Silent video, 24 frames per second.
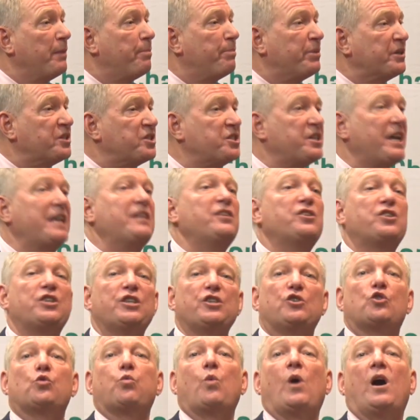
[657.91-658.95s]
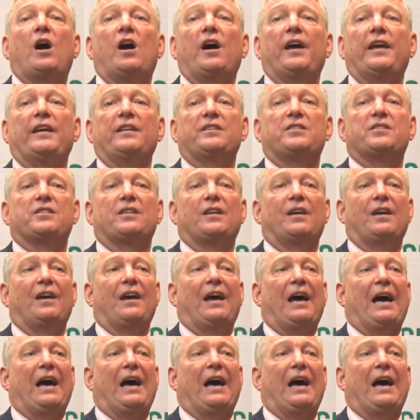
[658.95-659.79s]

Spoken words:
percentage-wise